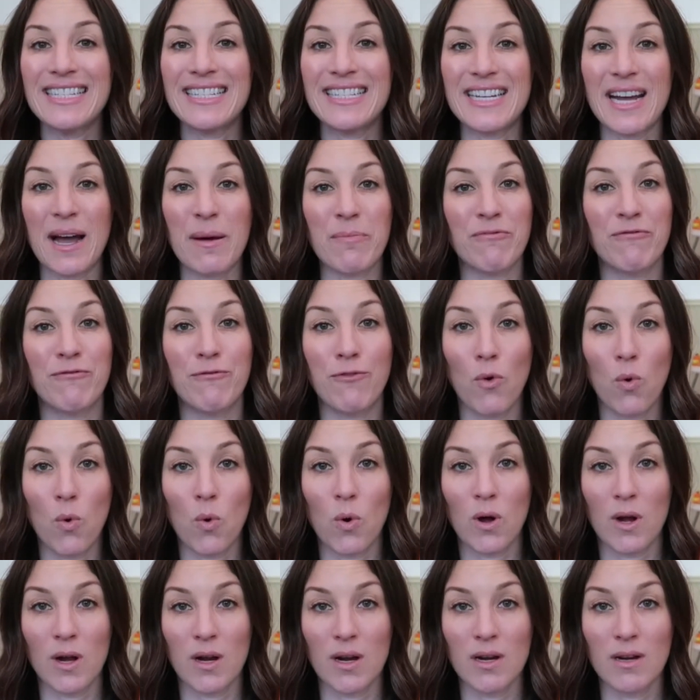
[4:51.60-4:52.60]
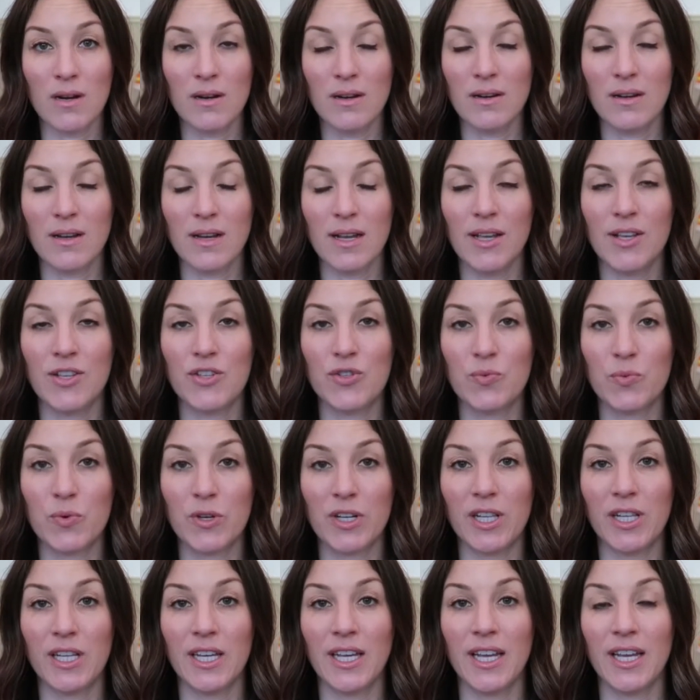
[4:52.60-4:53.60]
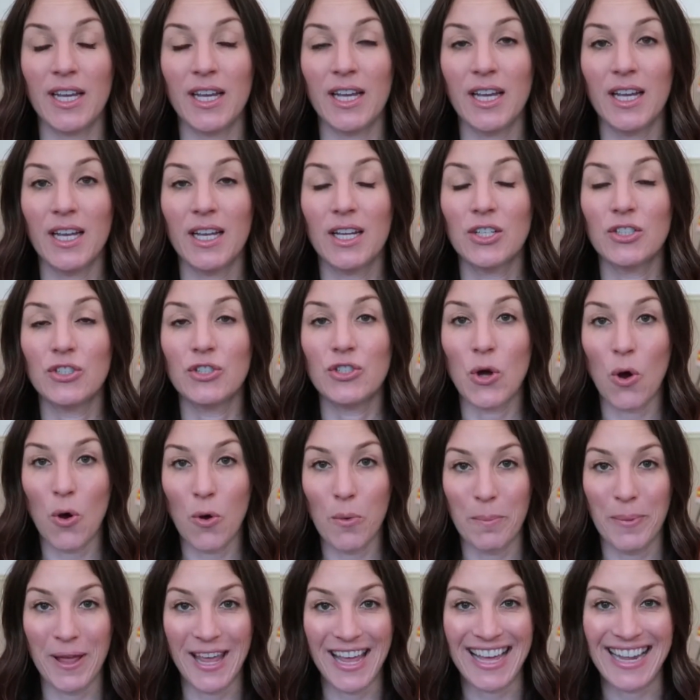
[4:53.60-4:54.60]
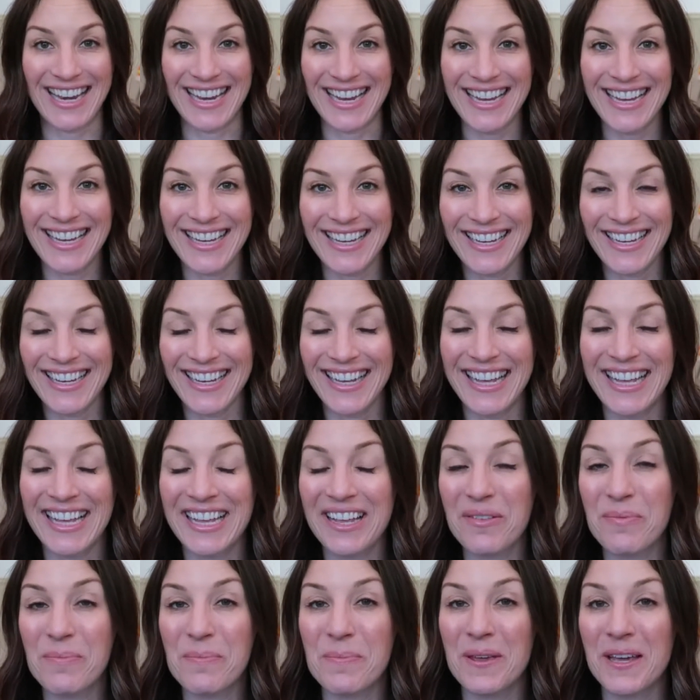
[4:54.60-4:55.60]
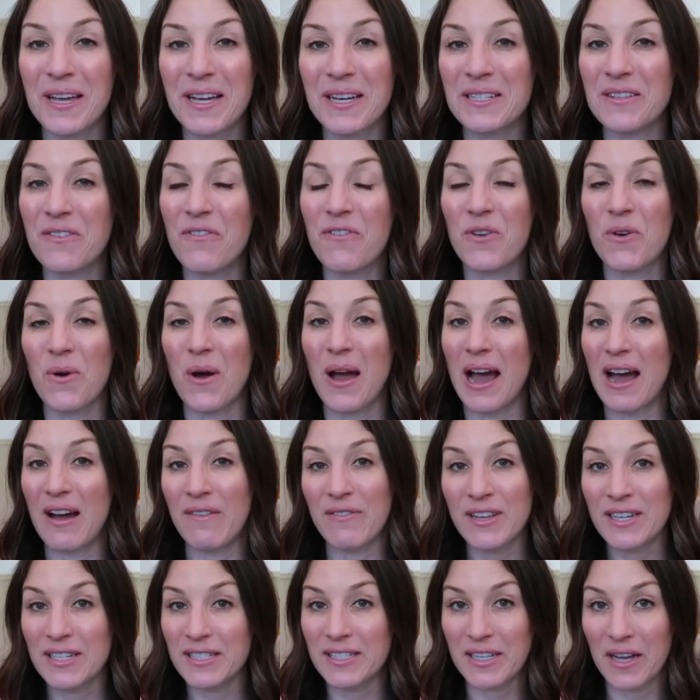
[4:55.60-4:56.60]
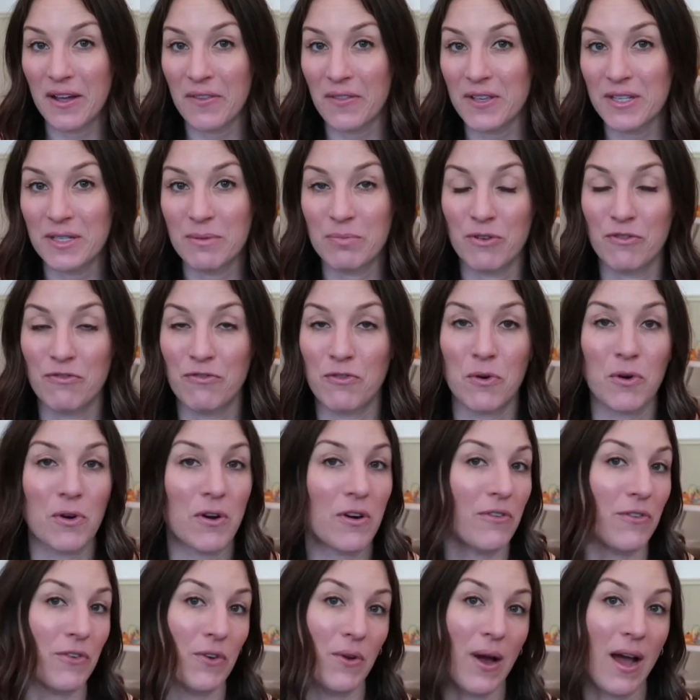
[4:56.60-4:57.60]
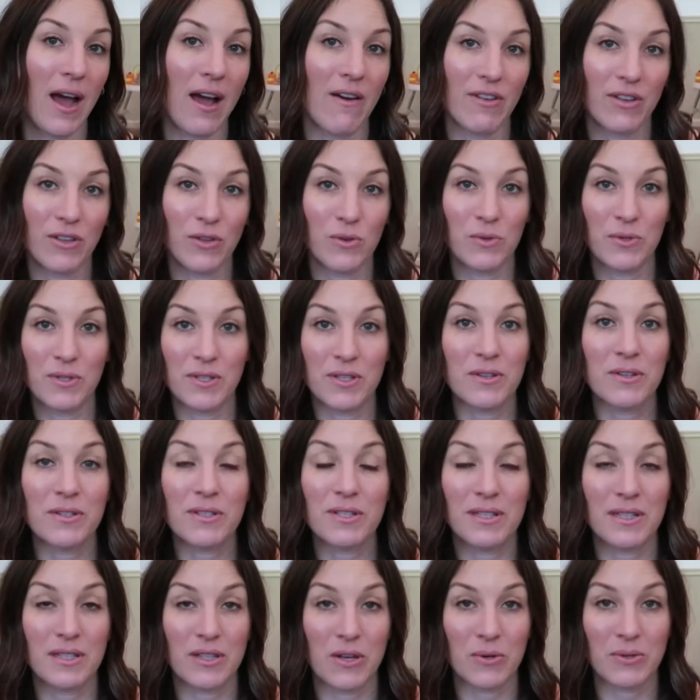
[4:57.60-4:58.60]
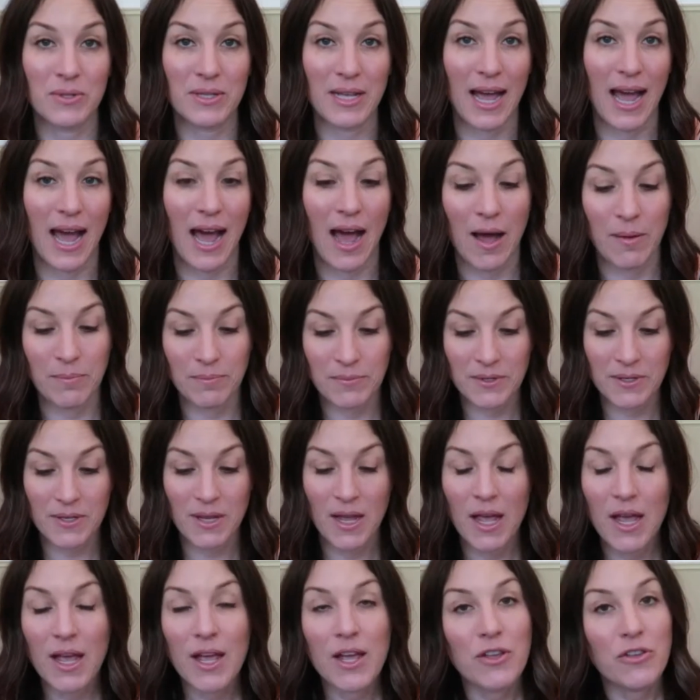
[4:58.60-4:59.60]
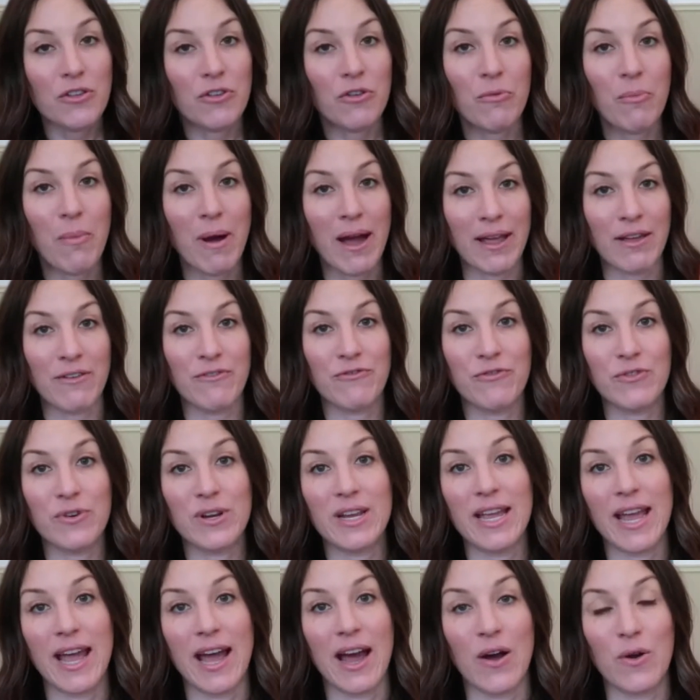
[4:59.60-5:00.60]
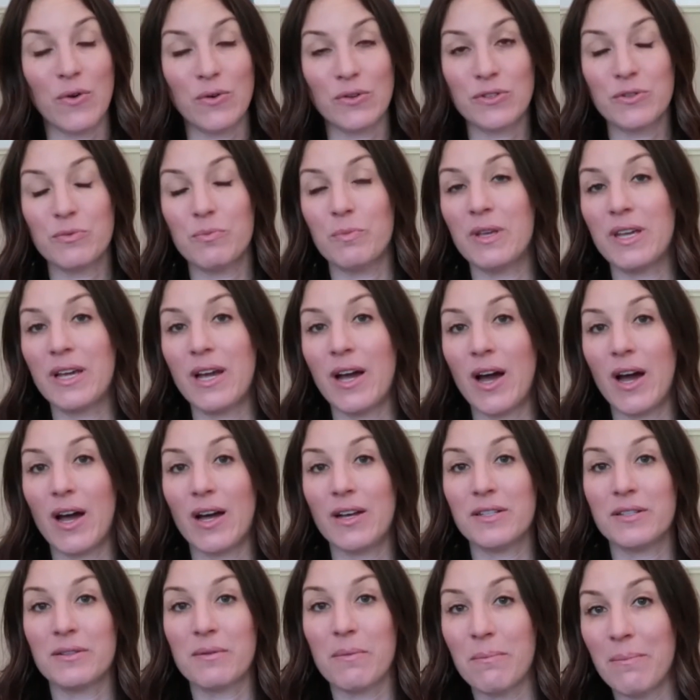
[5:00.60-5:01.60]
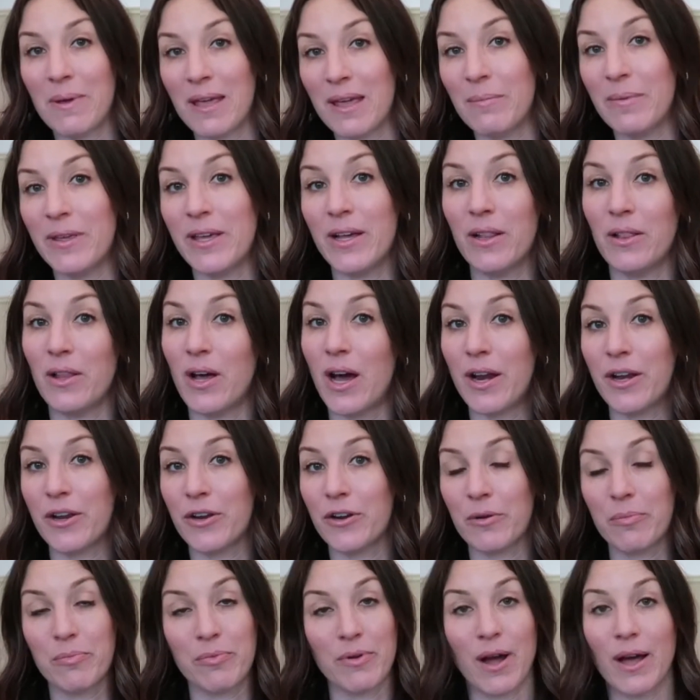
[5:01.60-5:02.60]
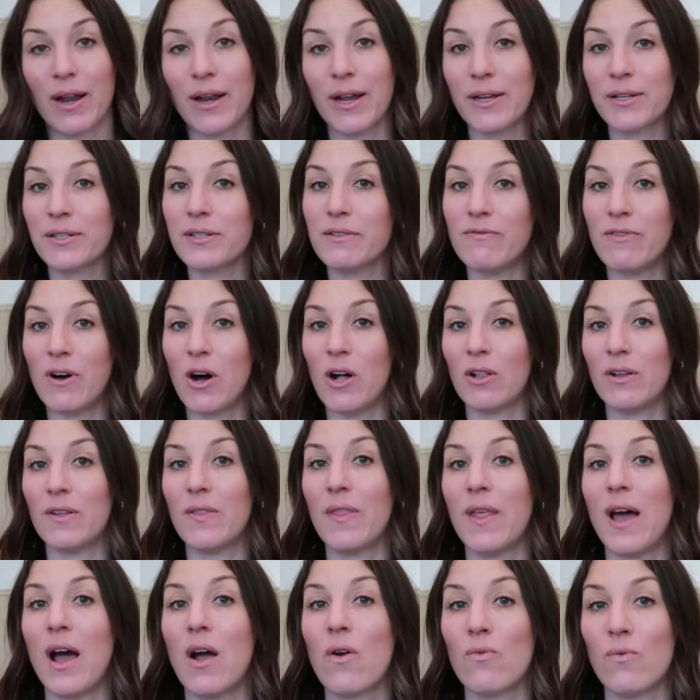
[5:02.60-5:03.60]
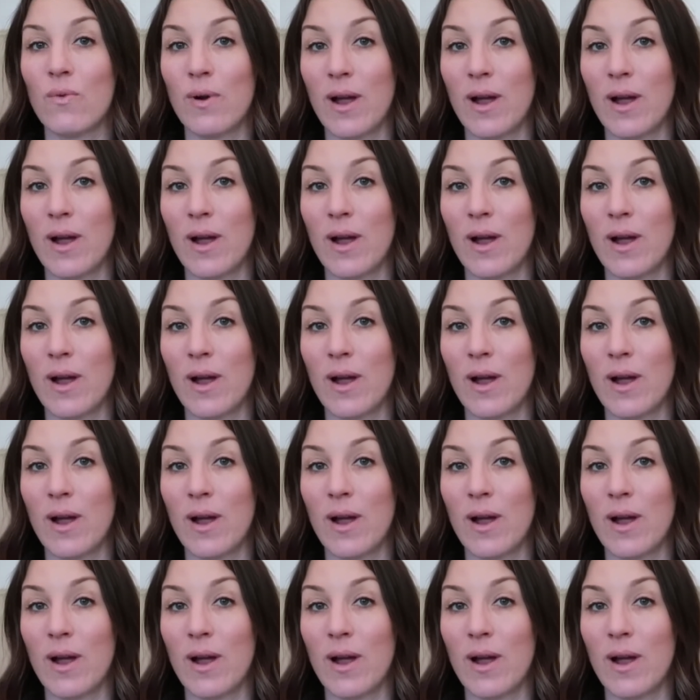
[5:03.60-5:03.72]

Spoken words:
Step 4 is really don't panic, because if you haven't done this before, if you haven't used those apps, You might freak out because maybe a lot of your products fall in that